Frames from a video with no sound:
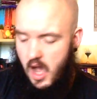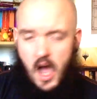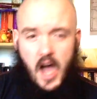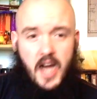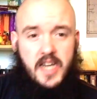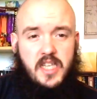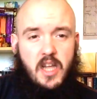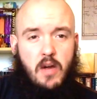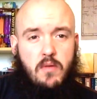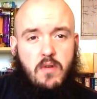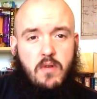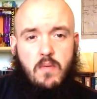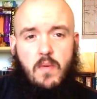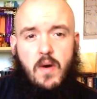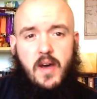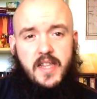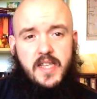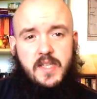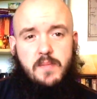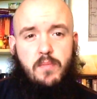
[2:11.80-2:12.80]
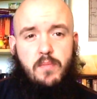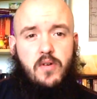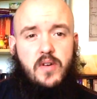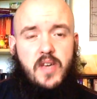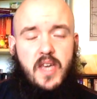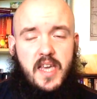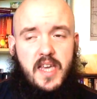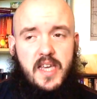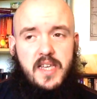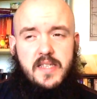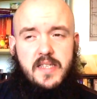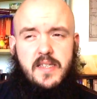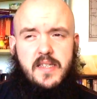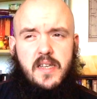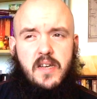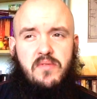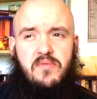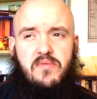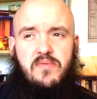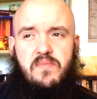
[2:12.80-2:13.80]
I don't know why this book is
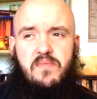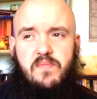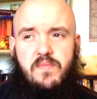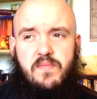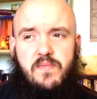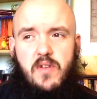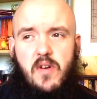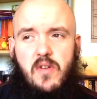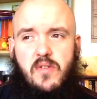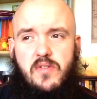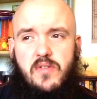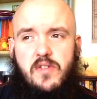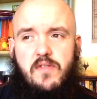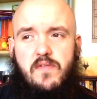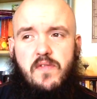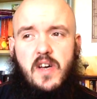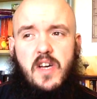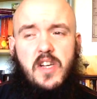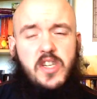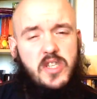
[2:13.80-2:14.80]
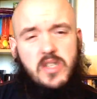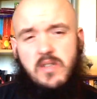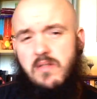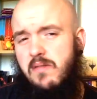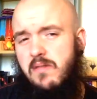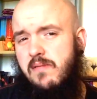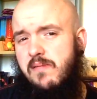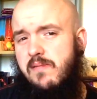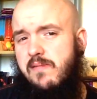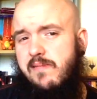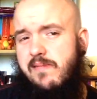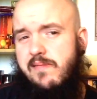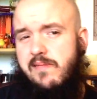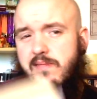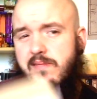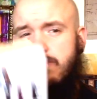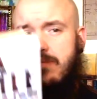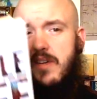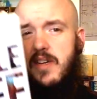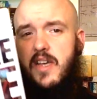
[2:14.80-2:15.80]
so controversial,
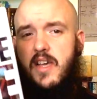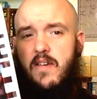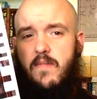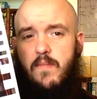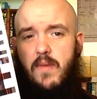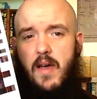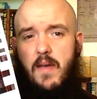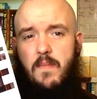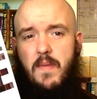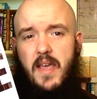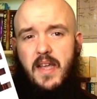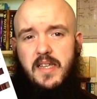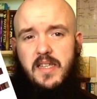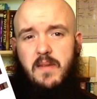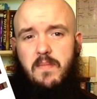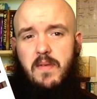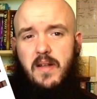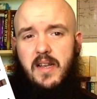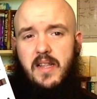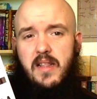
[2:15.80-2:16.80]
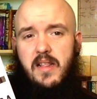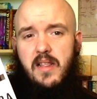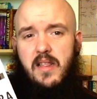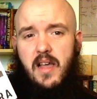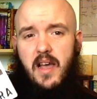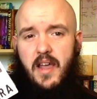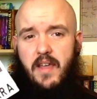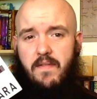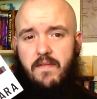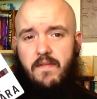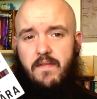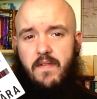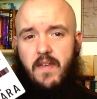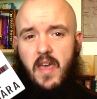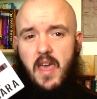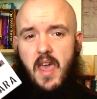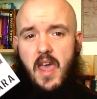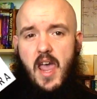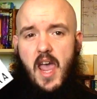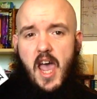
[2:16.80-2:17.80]
but I picked up A Little Life.
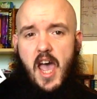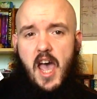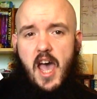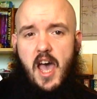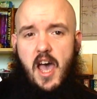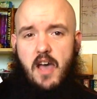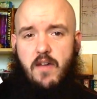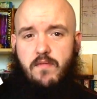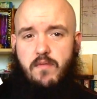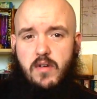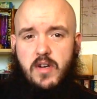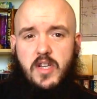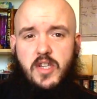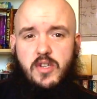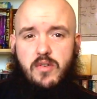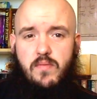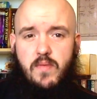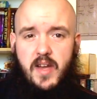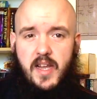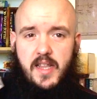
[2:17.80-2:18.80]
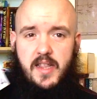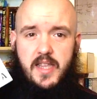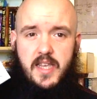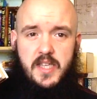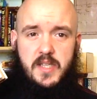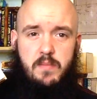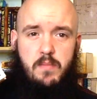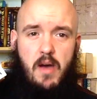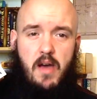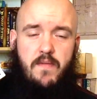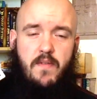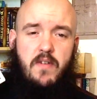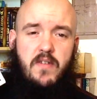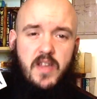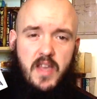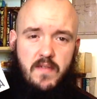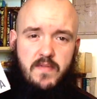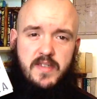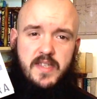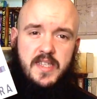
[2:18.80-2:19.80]
I've wanted to read this, but I've
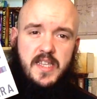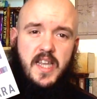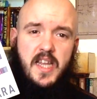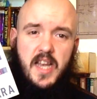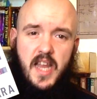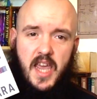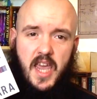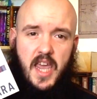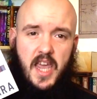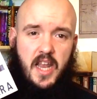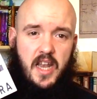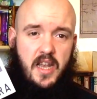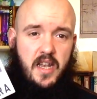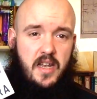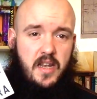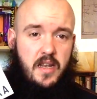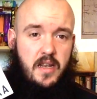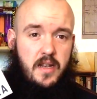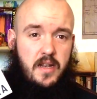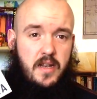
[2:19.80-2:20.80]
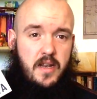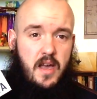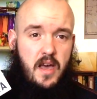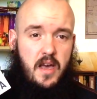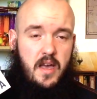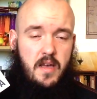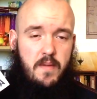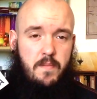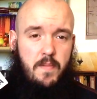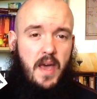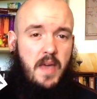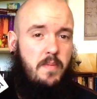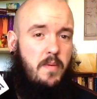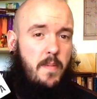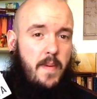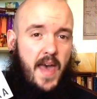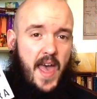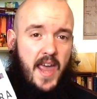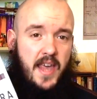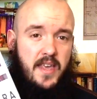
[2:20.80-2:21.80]
only ever seen it in
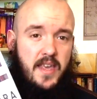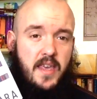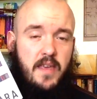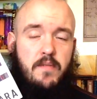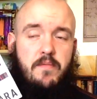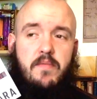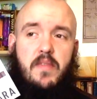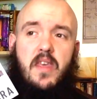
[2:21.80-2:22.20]
paperback,